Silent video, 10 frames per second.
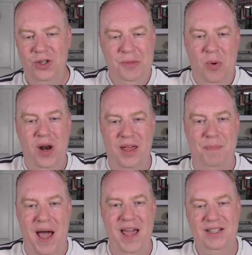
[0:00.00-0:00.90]
what's the point of
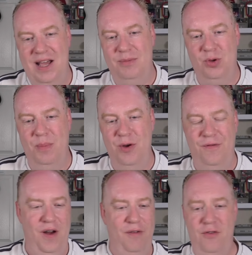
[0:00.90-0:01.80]
paying to come to a boot
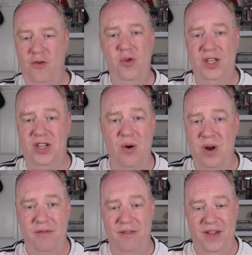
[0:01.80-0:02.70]
fair if you've already
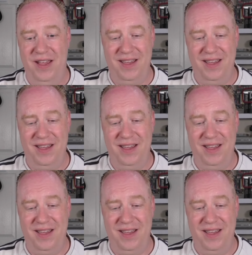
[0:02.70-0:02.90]
sold everything?